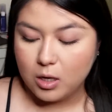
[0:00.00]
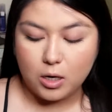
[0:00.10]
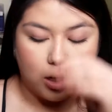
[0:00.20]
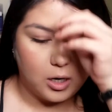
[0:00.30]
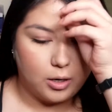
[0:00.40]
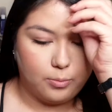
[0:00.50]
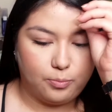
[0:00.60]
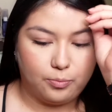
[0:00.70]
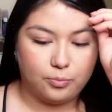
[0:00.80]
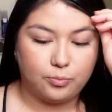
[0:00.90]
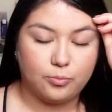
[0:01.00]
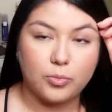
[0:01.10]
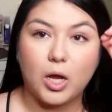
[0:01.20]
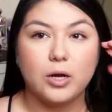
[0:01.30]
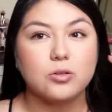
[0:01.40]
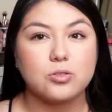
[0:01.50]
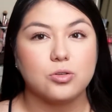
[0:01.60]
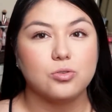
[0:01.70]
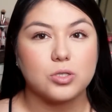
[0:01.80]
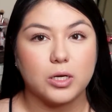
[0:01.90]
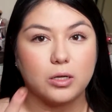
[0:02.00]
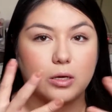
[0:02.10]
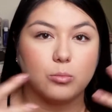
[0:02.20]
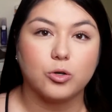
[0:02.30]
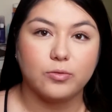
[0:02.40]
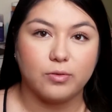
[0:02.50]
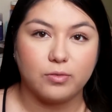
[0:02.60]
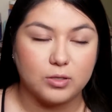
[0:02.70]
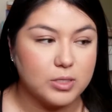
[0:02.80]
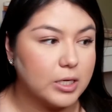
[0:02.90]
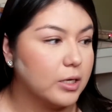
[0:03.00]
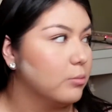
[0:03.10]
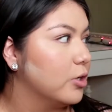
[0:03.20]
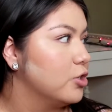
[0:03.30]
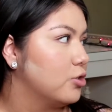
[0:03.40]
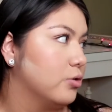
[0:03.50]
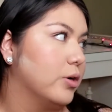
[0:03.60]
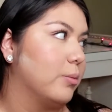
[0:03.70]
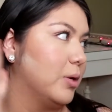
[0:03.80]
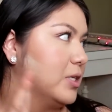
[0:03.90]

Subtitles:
I also use kind of like more of a flimsy kind of brush, so it makes